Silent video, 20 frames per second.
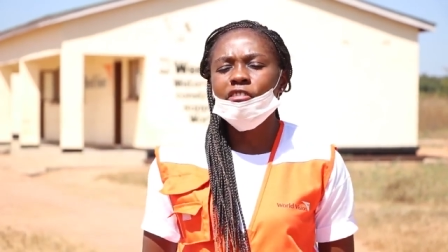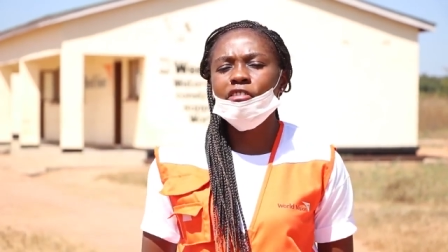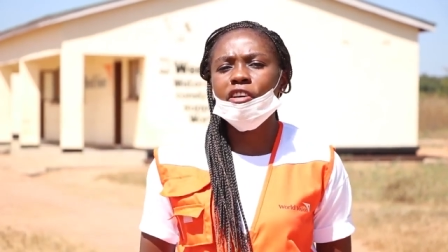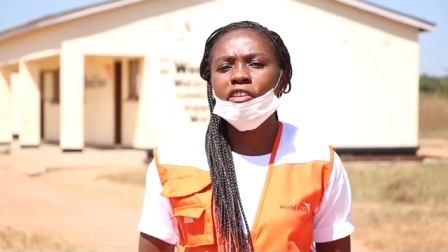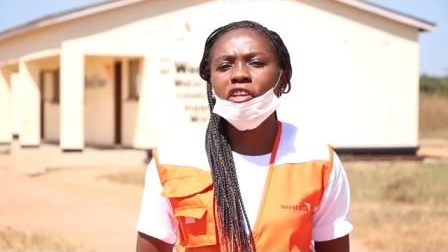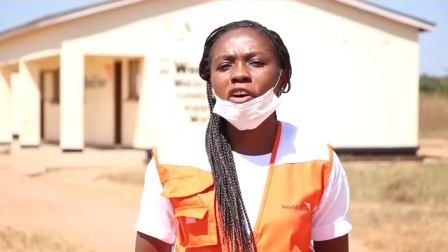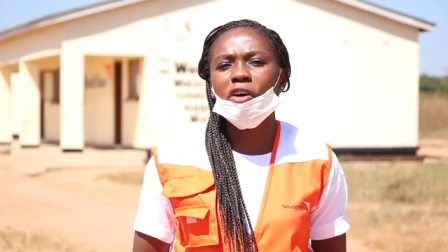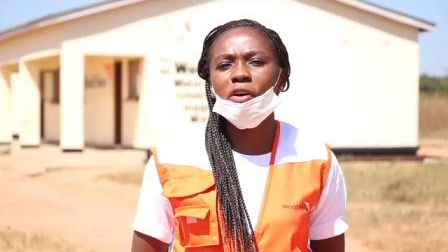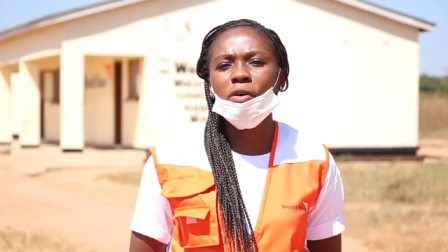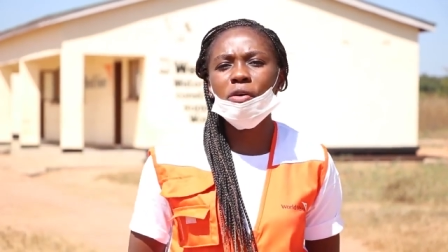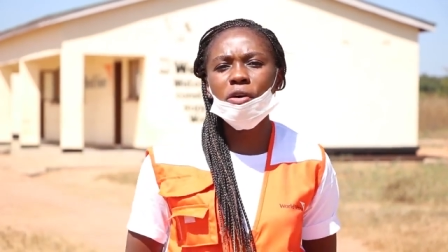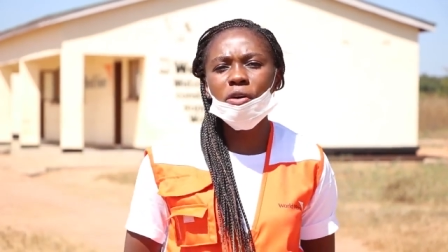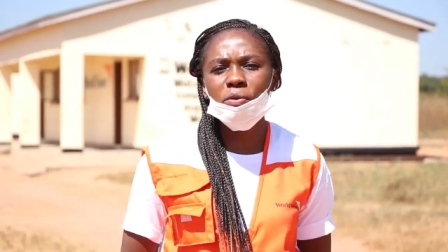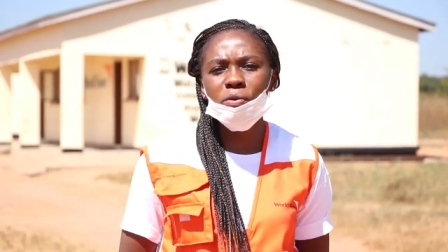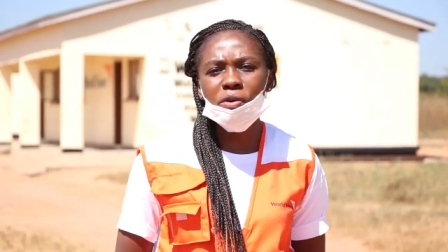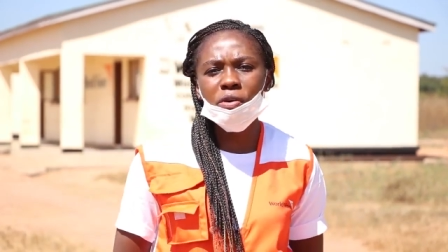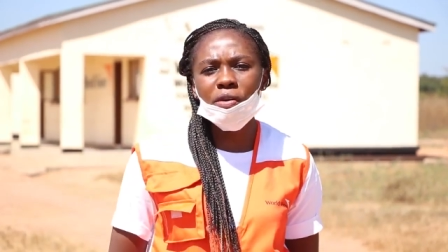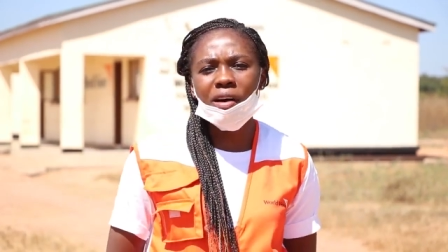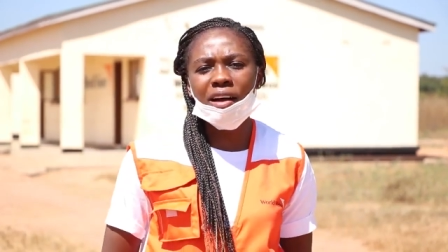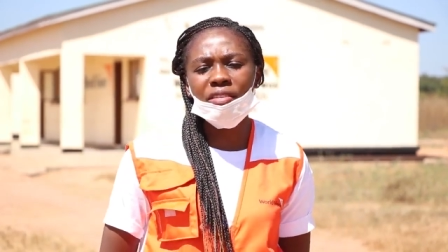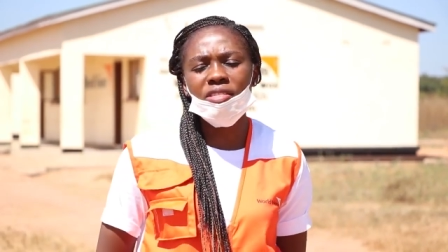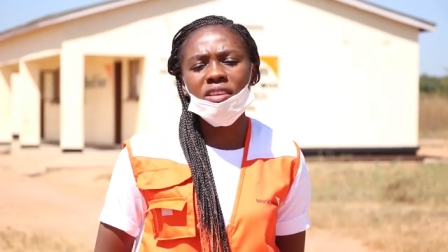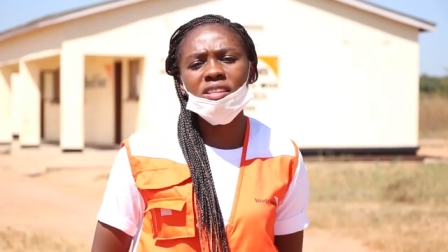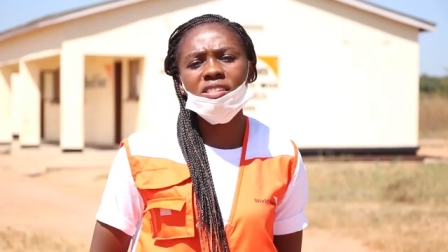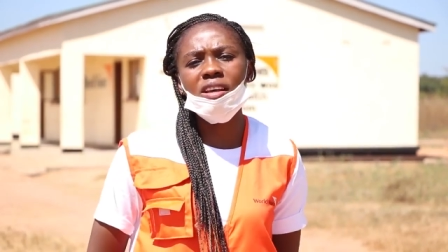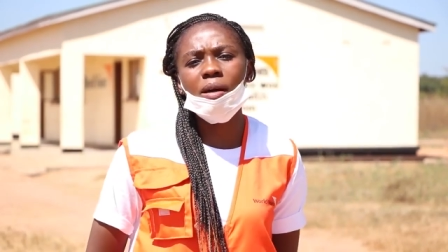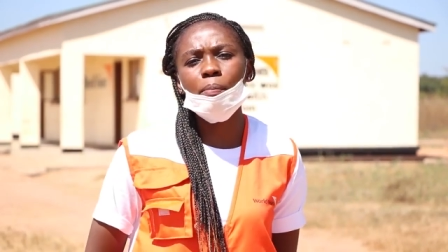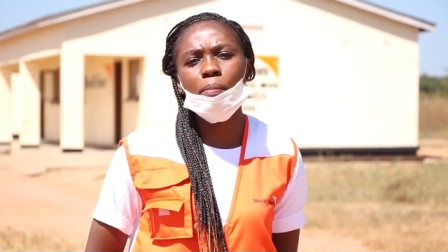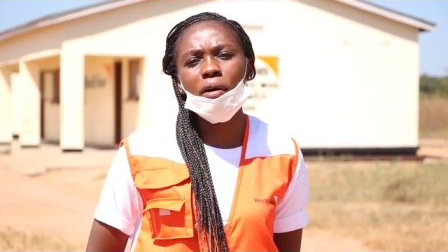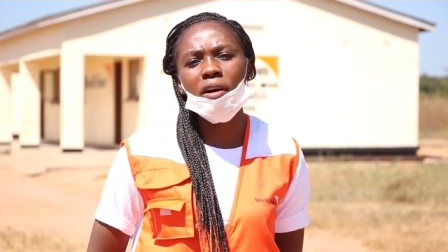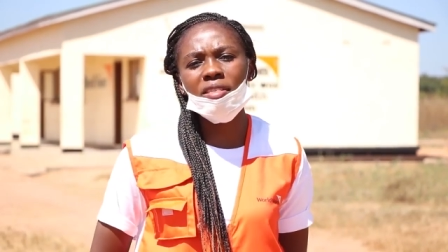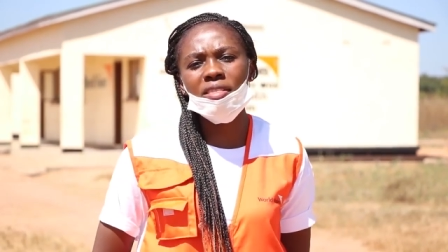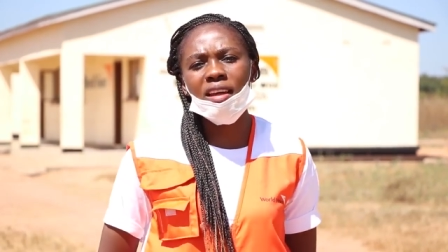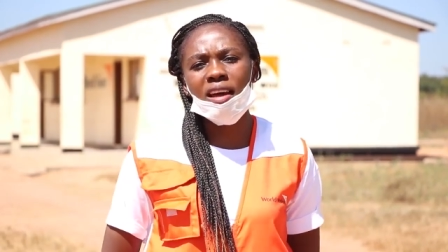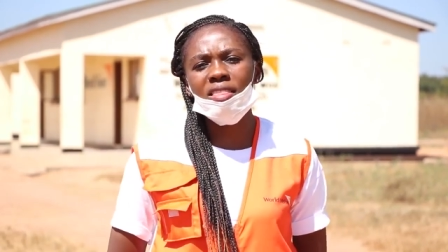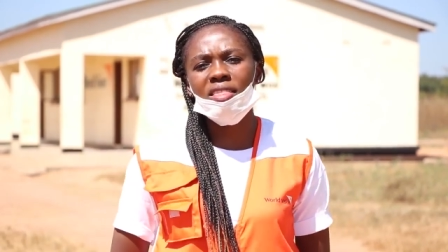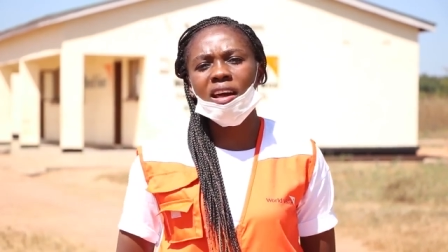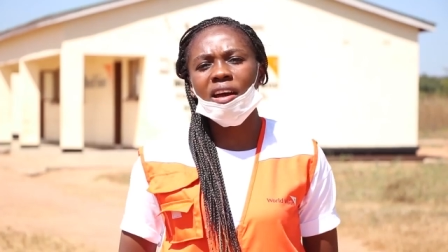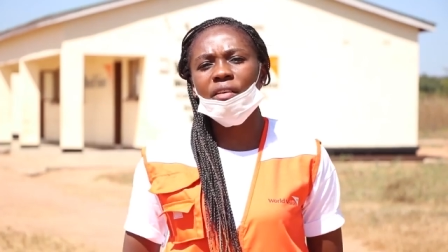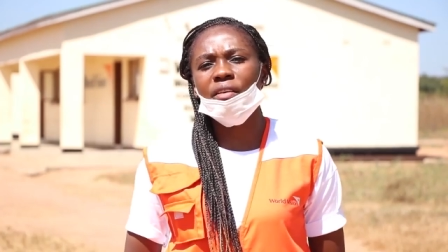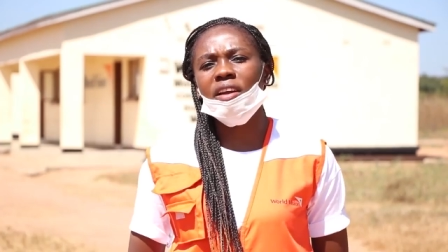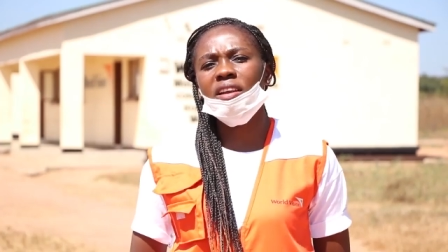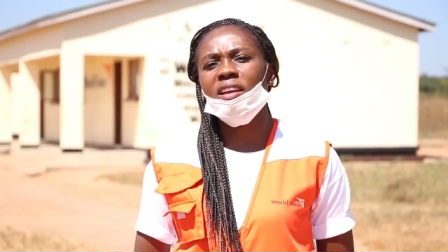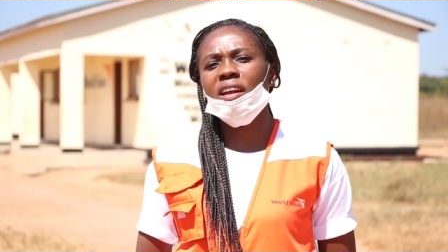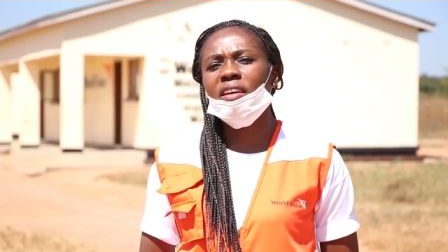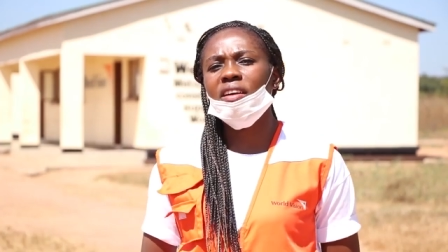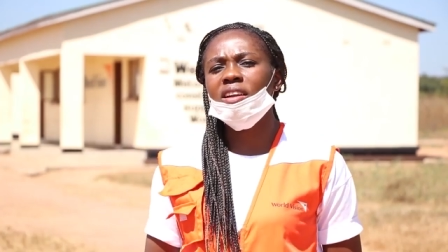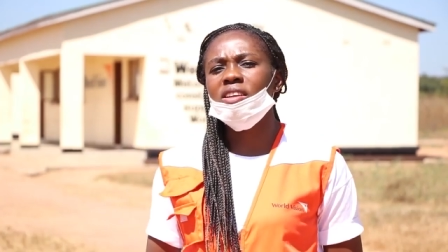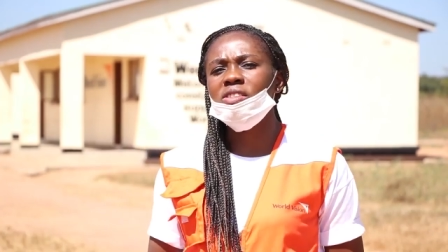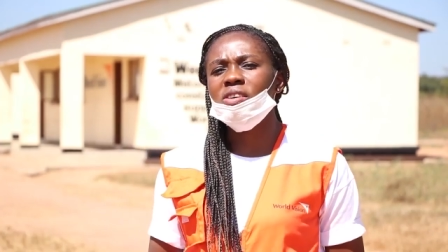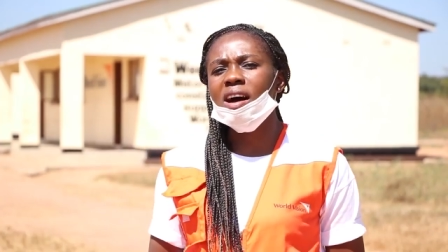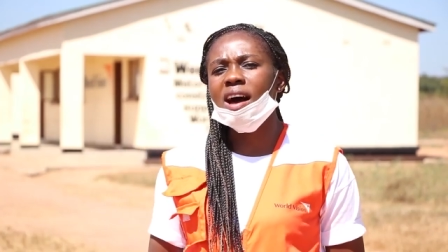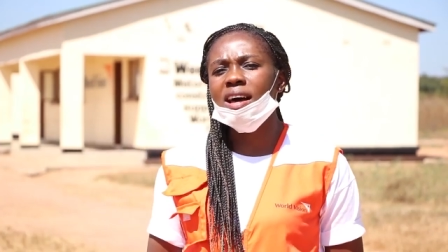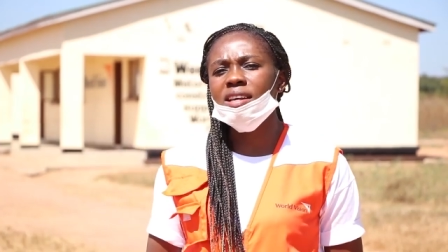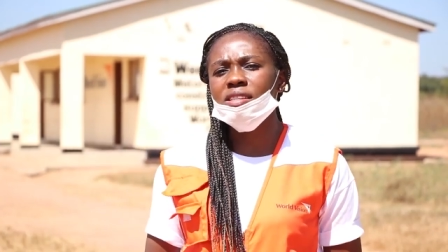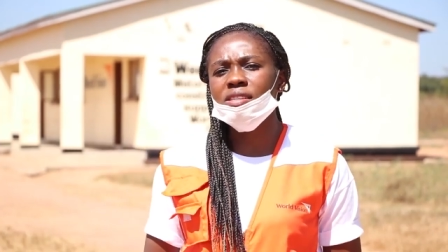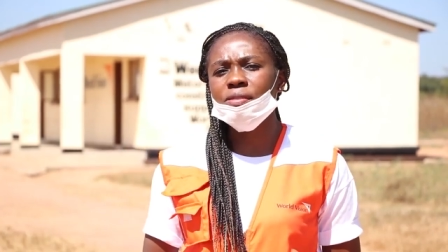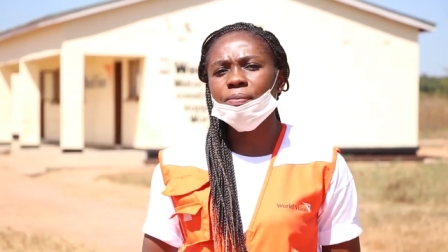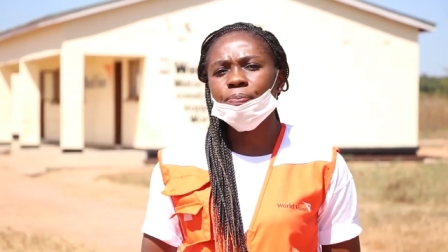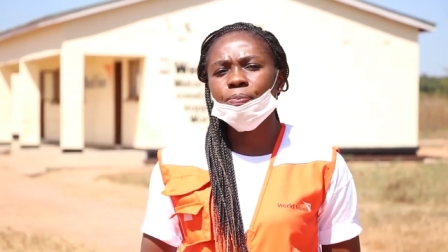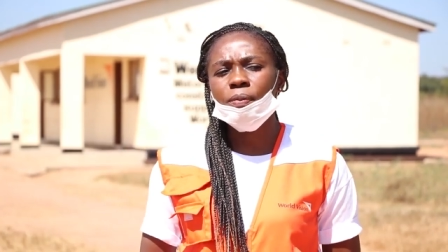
for the goodwill and the support that they're rendering to us.